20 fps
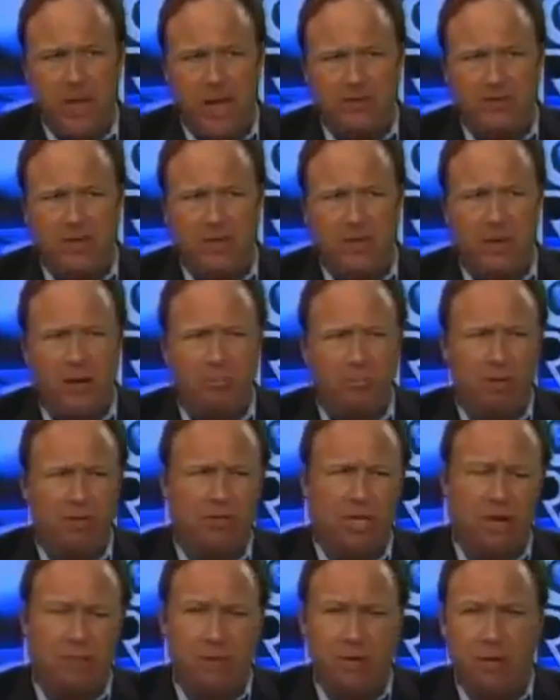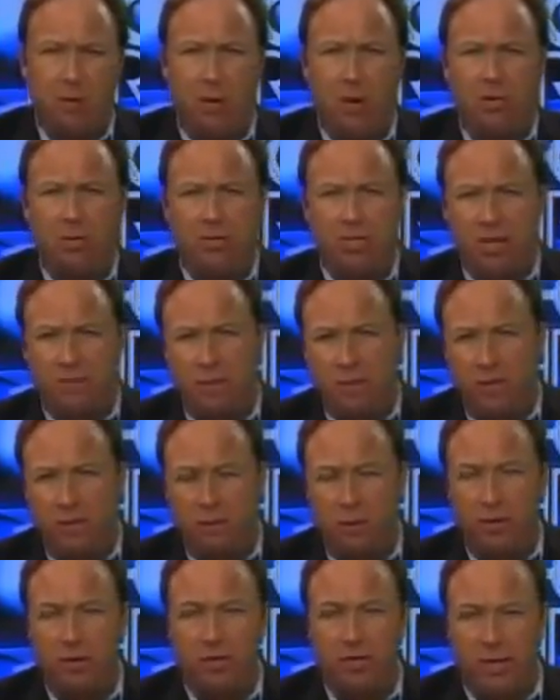I've seen the number 71,
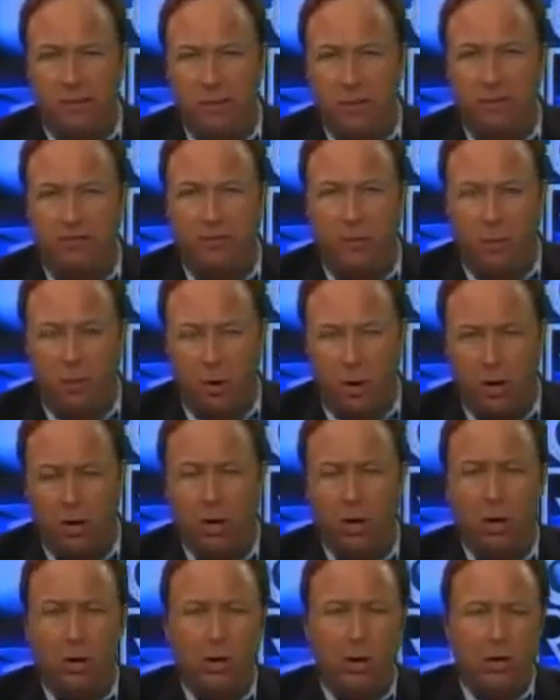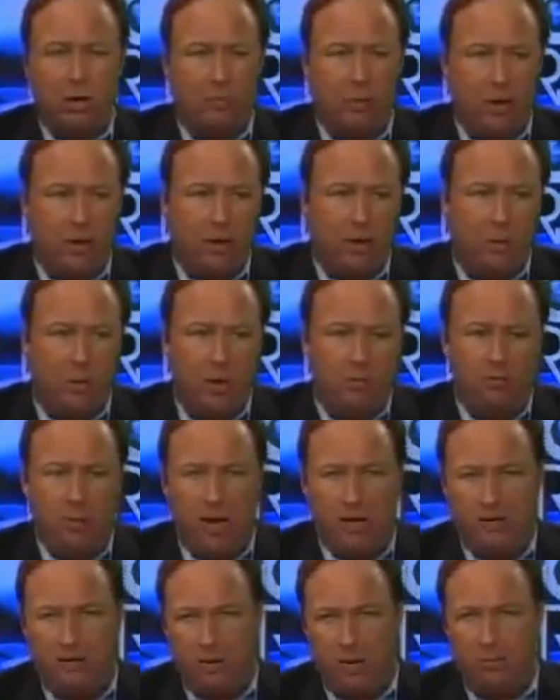73, 74, depending on what
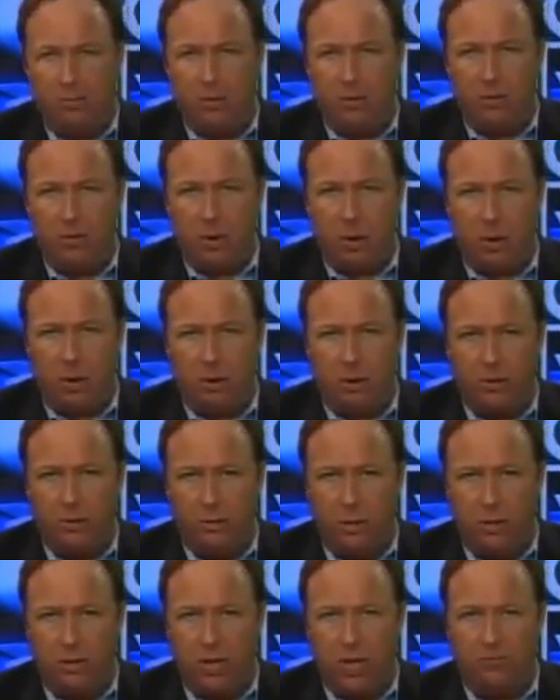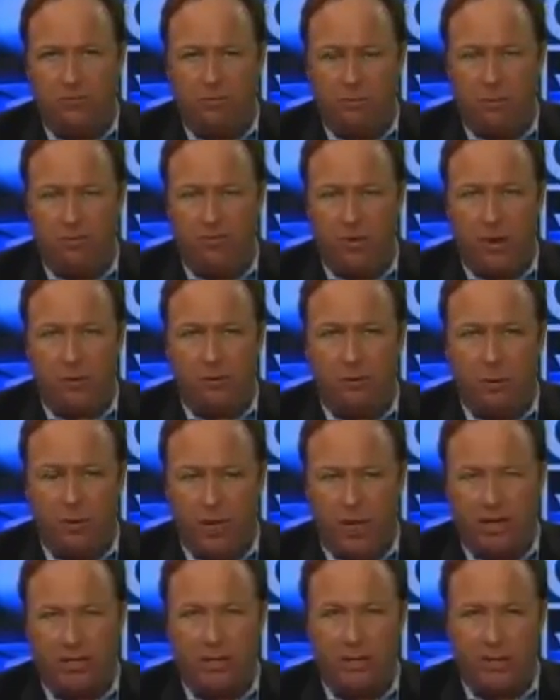mainstream news article you look at from the
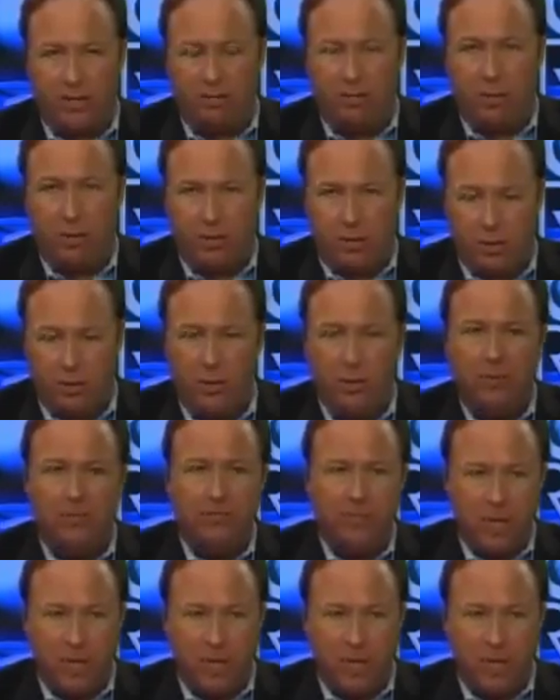Federal Elections Commission.